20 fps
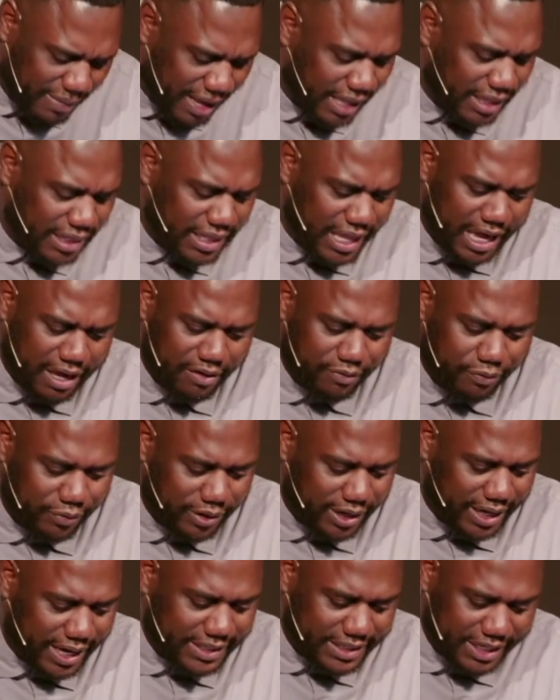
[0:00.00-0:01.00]
my life.
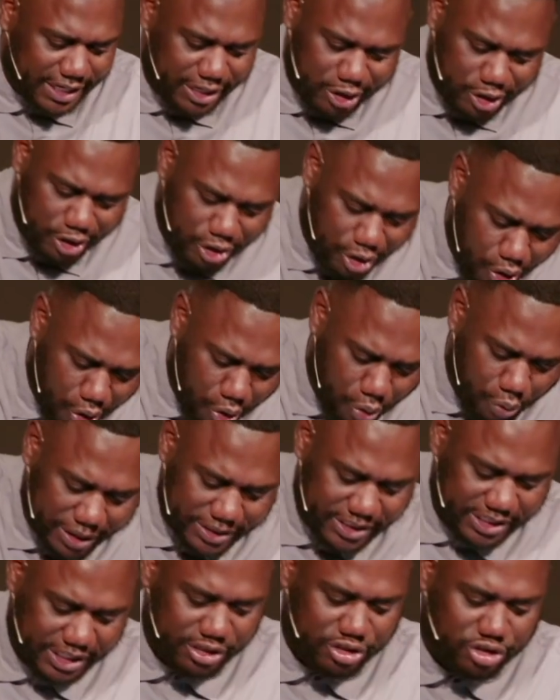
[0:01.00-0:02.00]
When I didn't know
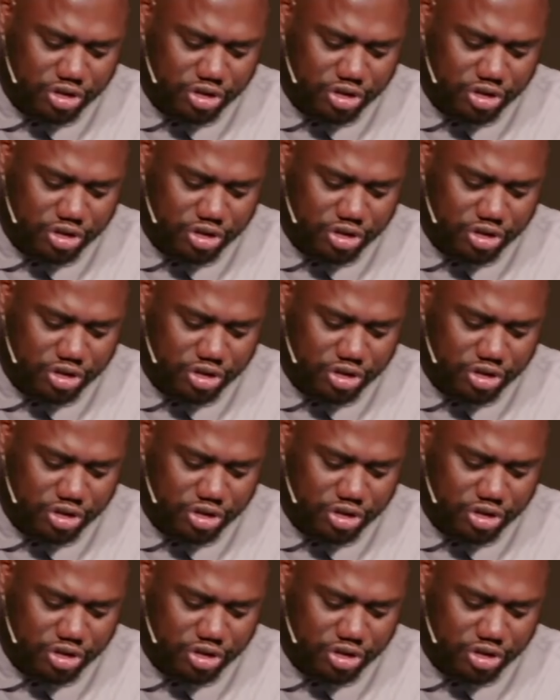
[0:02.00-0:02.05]
what to